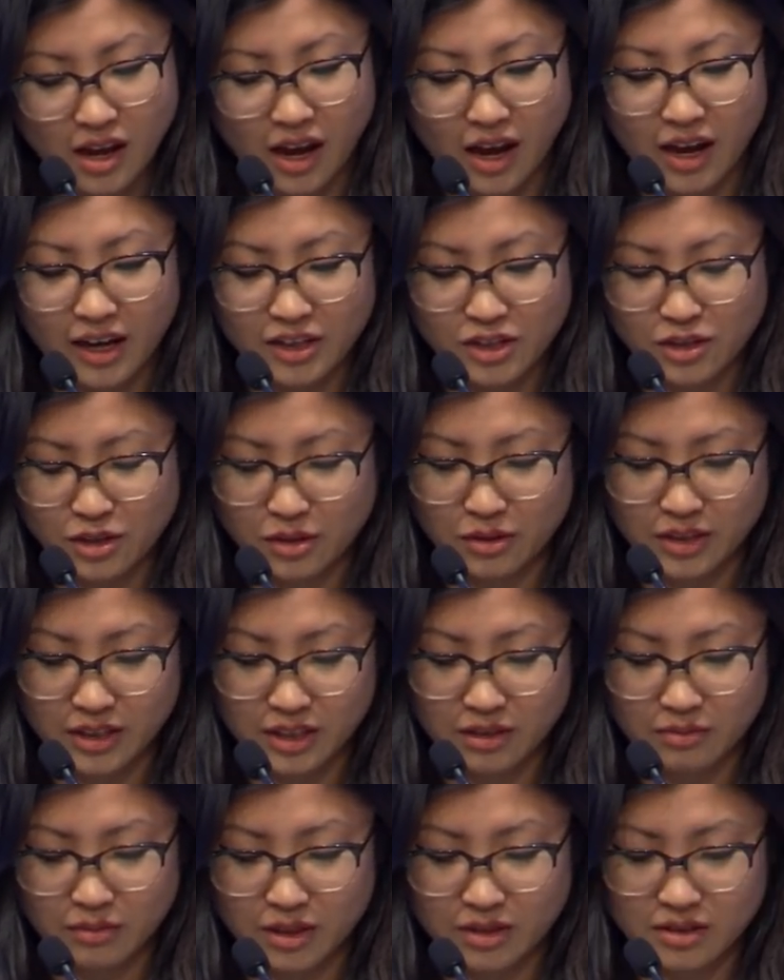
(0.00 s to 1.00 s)
I joke
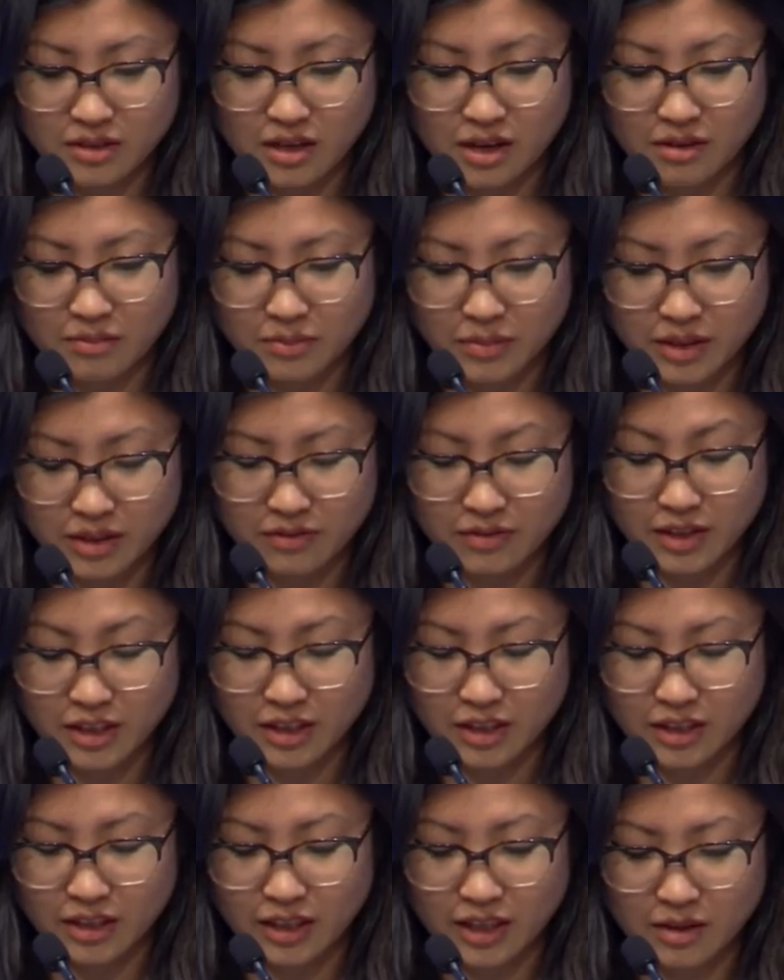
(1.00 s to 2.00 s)
he must not be a
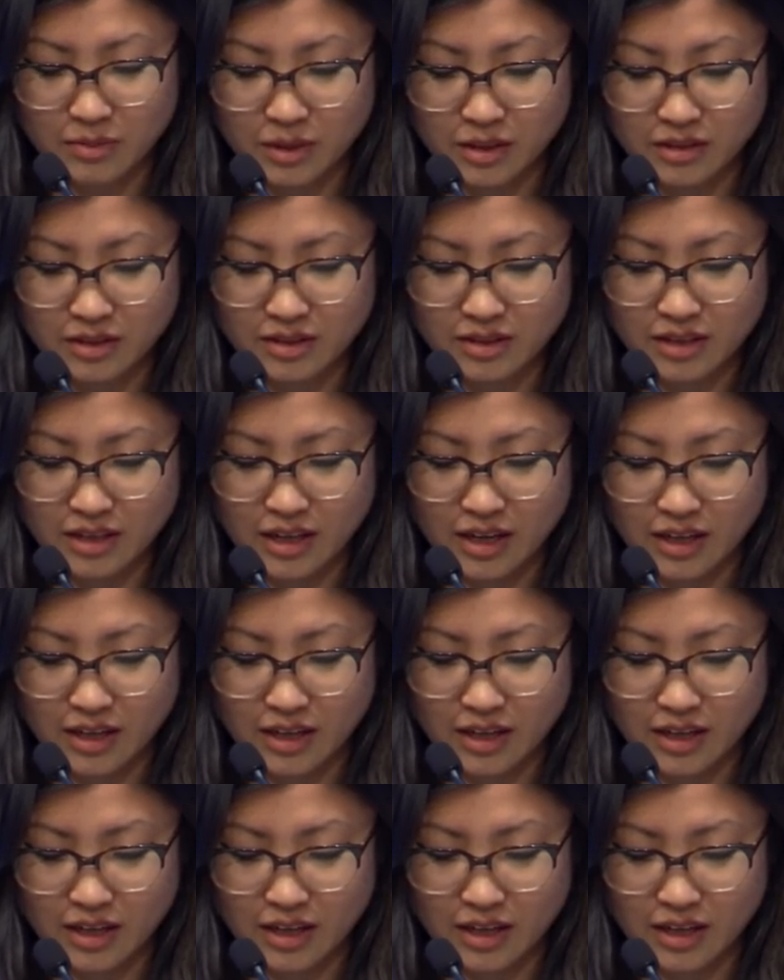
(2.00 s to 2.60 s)
very good chemist,